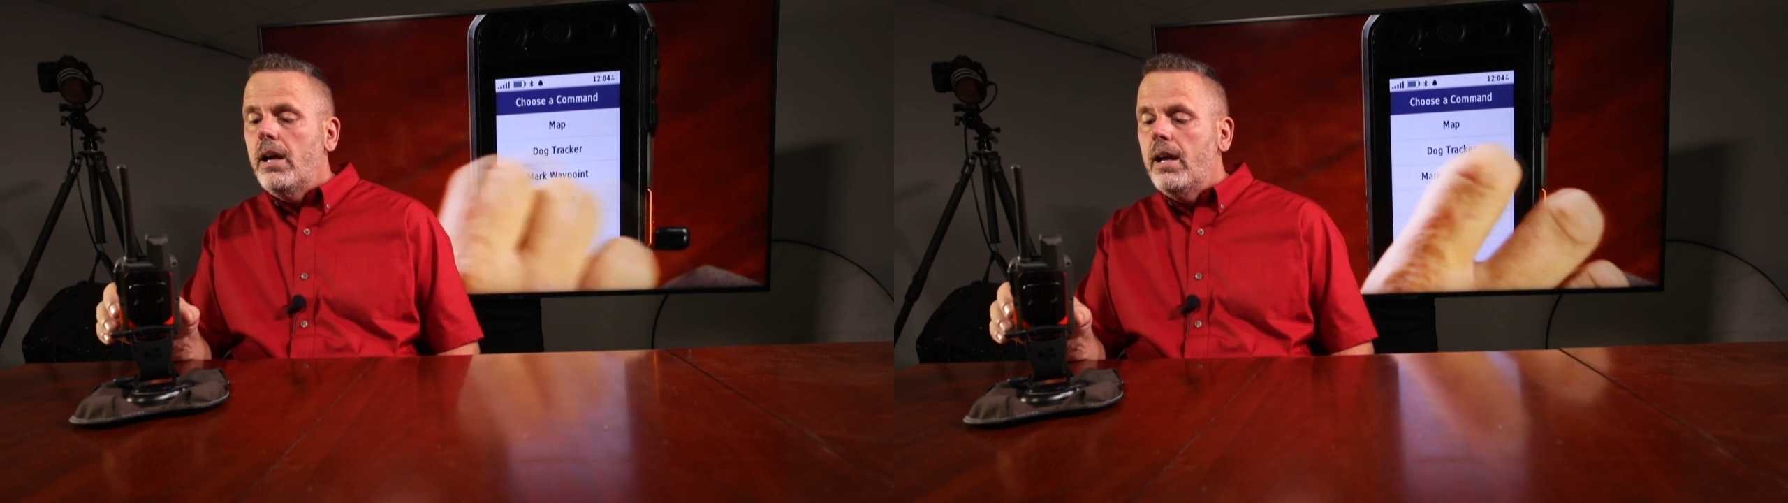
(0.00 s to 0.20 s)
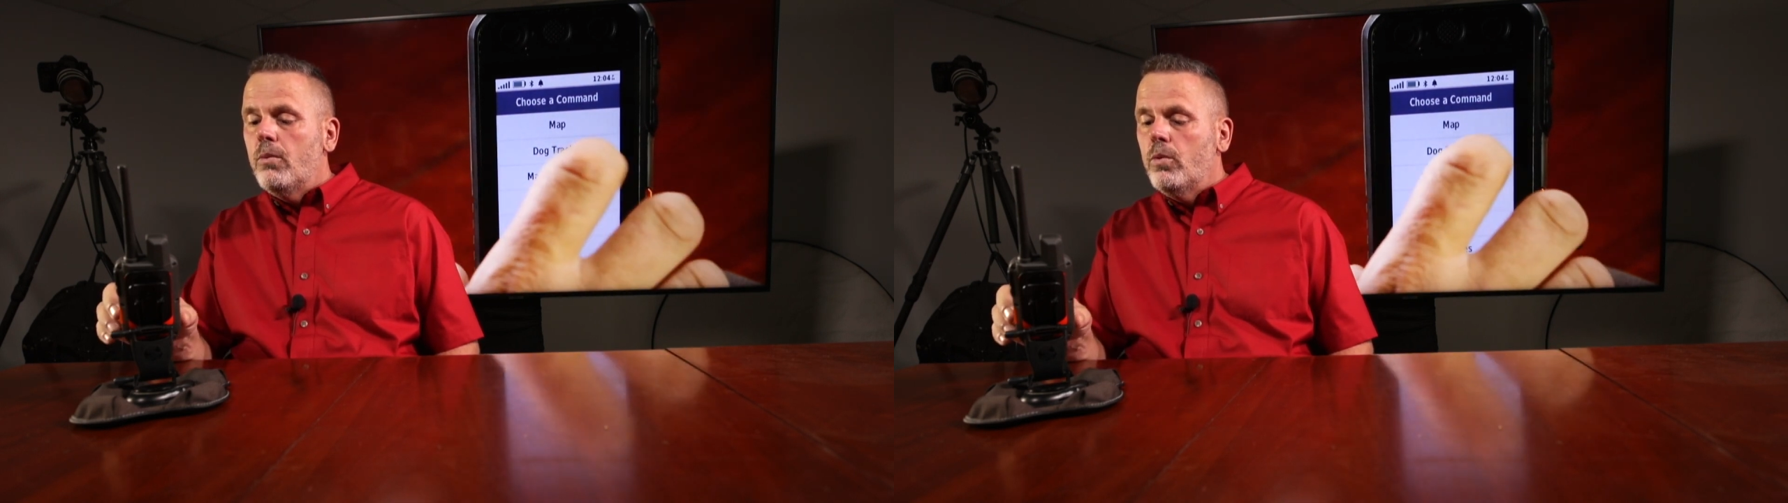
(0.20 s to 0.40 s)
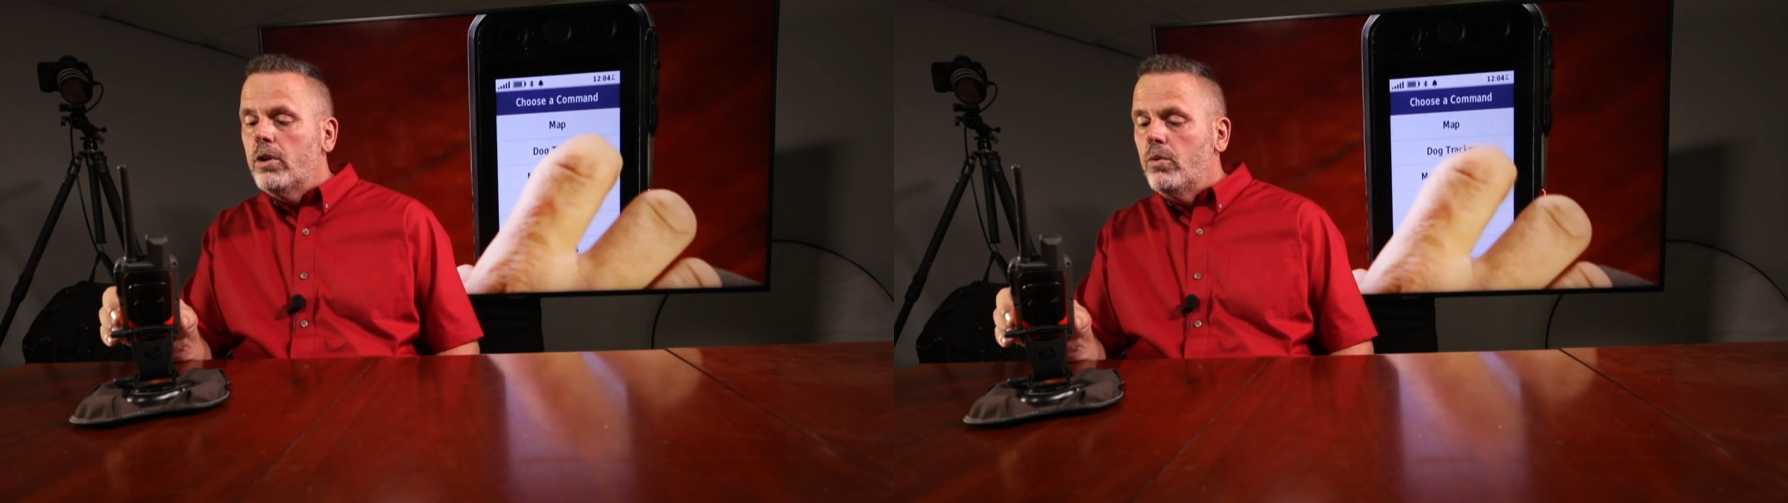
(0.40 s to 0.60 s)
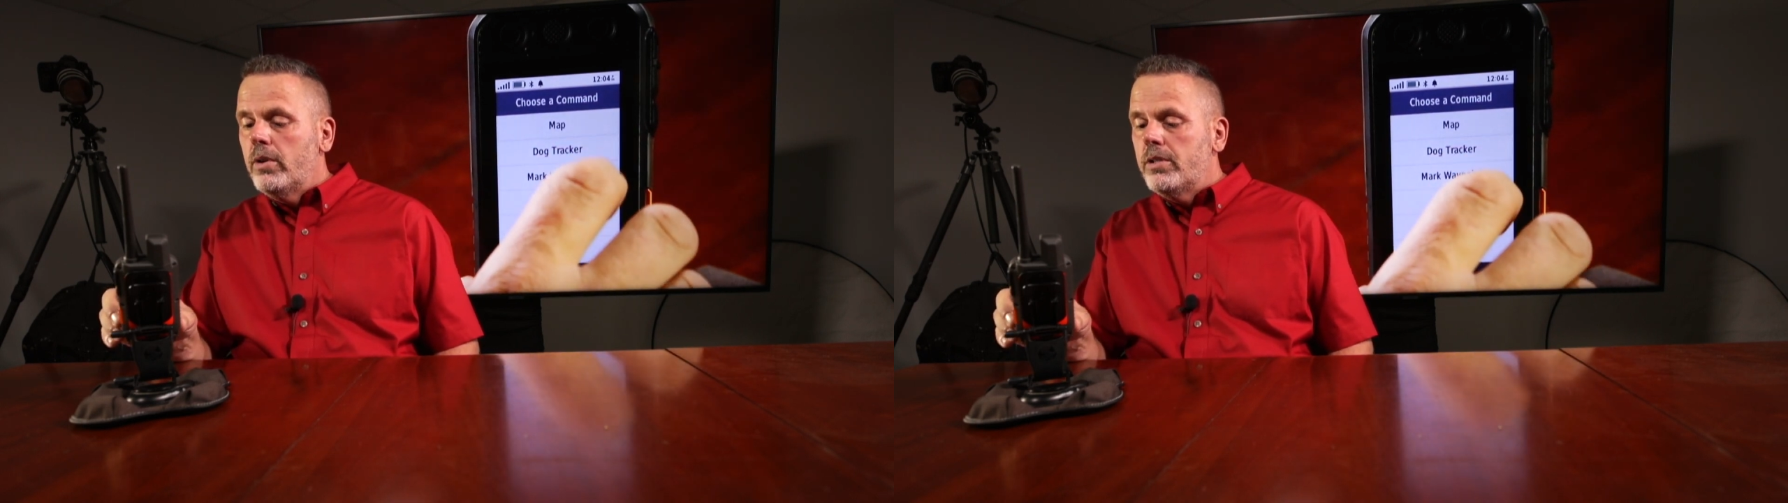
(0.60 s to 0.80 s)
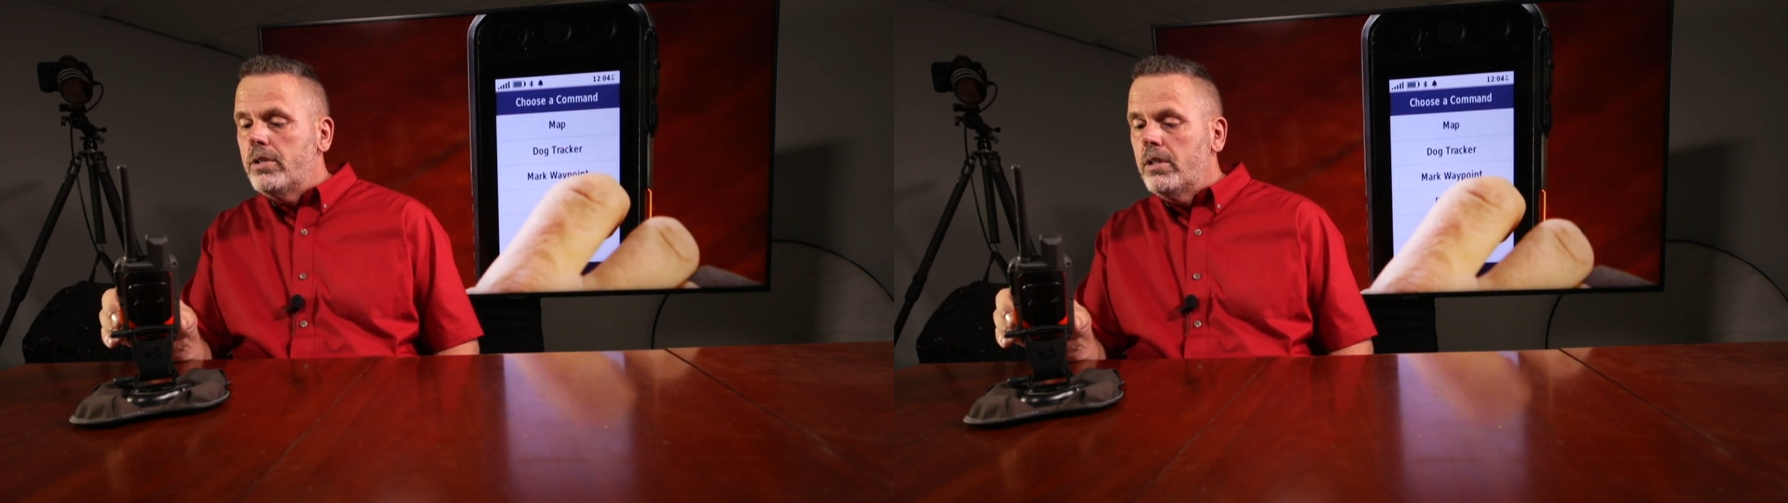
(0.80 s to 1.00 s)
and we're
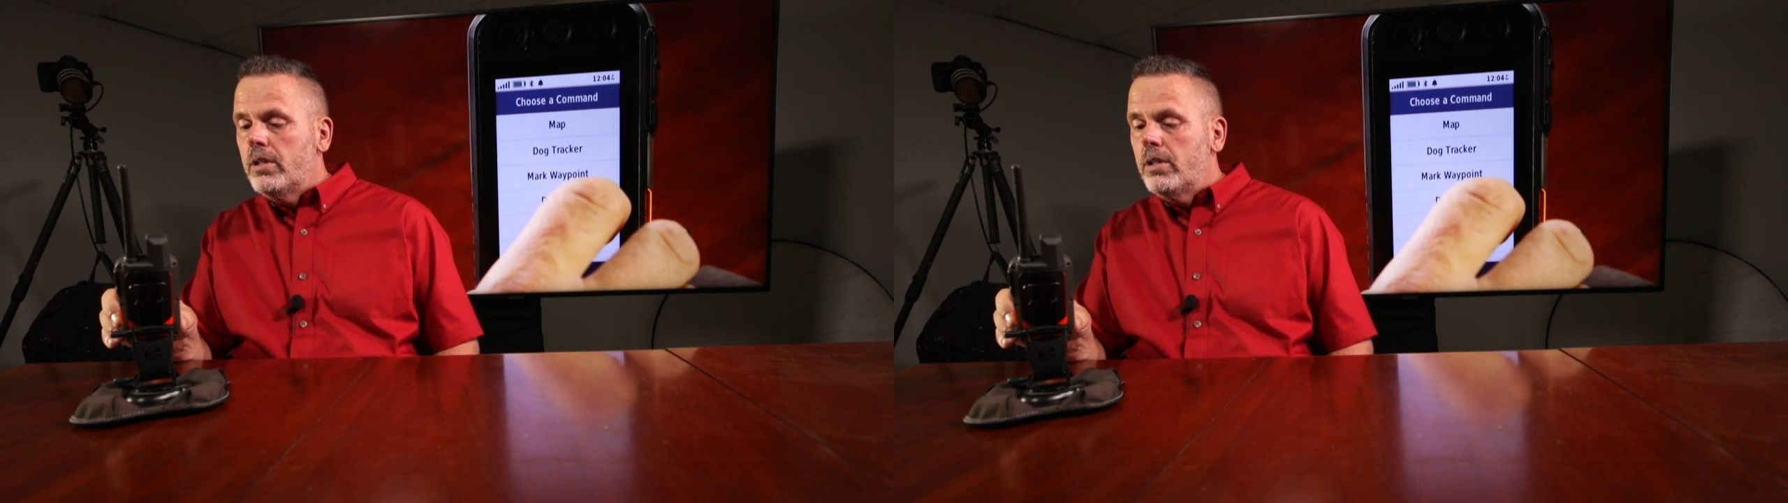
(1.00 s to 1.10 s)
going to